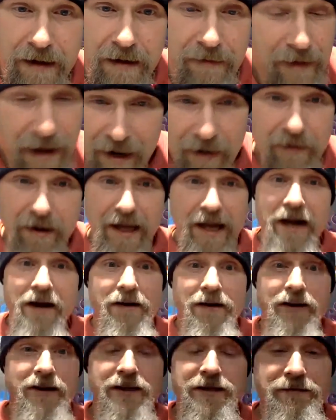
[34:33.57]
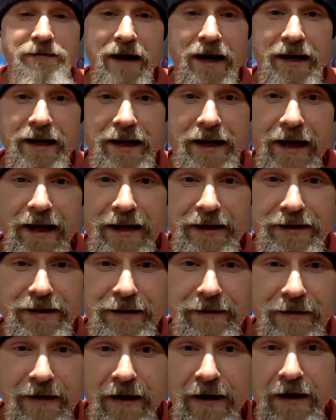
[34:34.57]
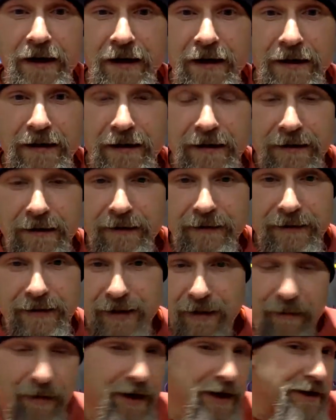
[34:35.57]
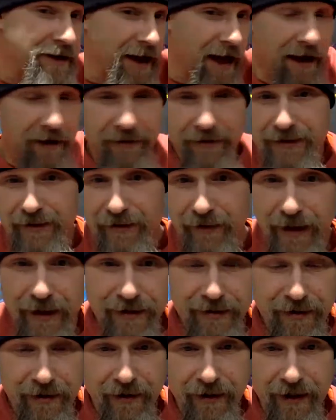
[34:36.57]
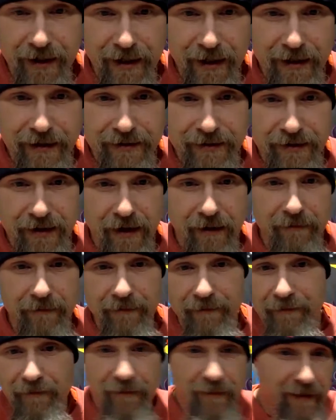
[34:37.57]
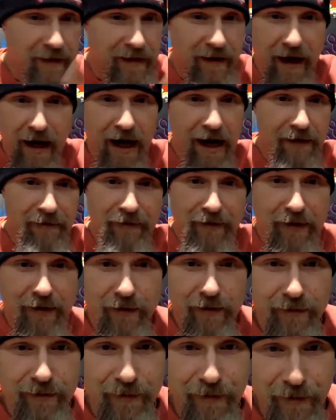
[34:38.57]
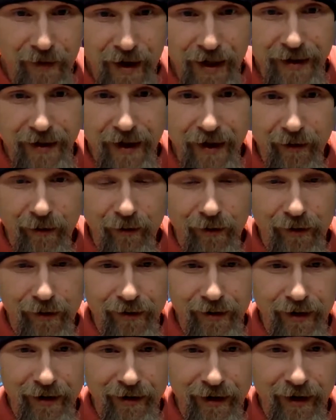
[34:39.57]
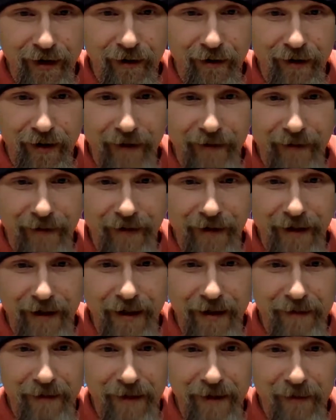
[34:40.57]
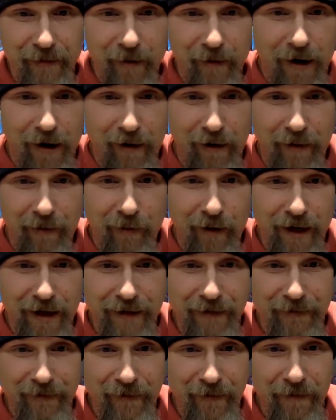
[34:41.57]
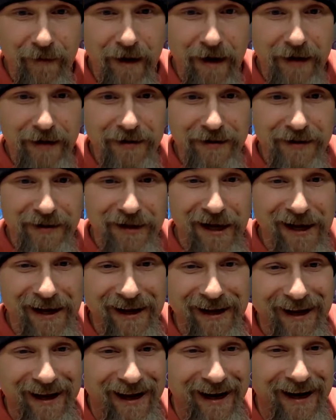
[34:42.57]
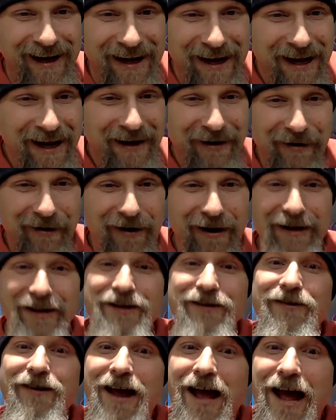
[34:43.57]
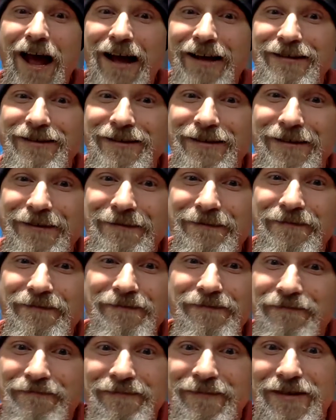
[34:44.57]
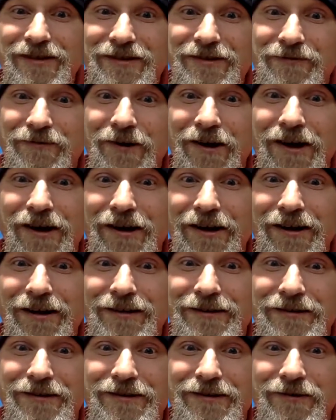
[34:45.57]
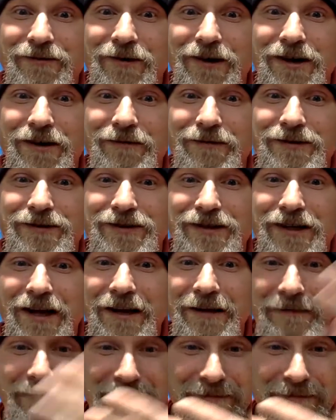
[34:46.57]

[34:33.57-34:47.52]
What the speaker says: They don't care that it's medication. Somebody down the street's going to get some highfalutin thing they ordered that they don't even need. Meanwhile, I'm waiting for medicine. They're like, you're last. Just the way it is. It's the way it was sent.